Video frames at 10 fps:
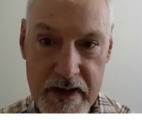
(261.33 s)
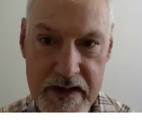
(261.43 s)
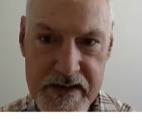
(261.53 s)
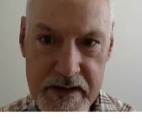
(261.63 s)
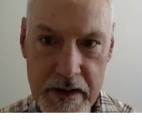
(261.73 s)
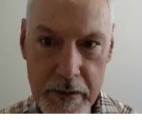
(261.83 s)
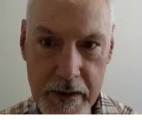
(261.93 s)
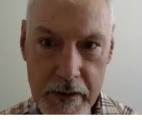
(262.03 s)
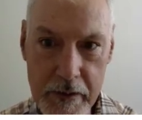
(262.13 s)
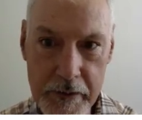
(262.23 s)
In these
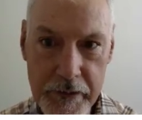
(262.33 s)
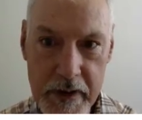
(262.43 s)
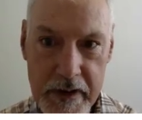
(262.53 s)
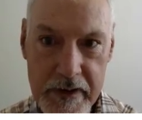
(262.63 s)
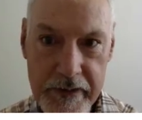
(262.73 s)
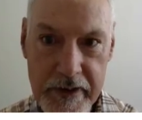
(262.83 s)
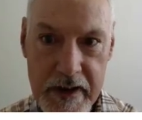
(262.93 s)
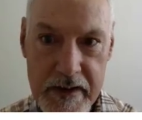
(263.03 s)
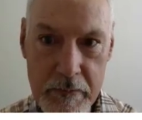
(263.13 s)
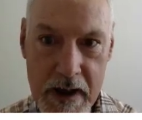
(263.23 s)
scenarios, we
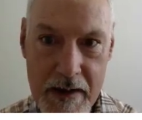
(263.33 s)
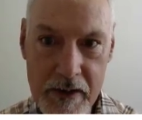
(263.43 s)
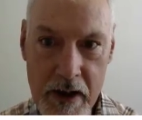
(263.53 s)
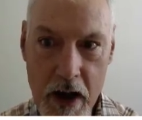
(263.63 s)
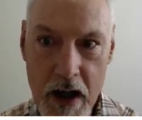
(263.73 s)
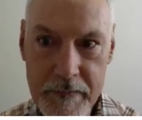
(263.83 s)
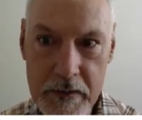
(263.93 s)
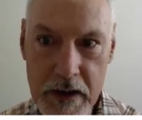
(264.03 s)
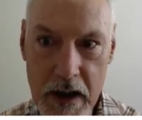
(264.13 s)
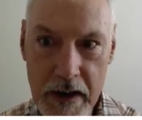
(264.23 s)
can see that we have an
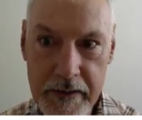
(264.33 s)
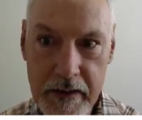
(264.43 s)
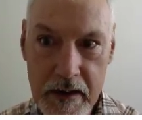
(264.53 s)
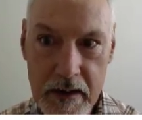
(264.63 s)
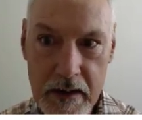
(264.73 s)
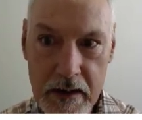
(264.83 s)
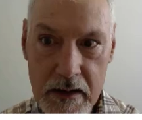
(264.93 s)
awful lot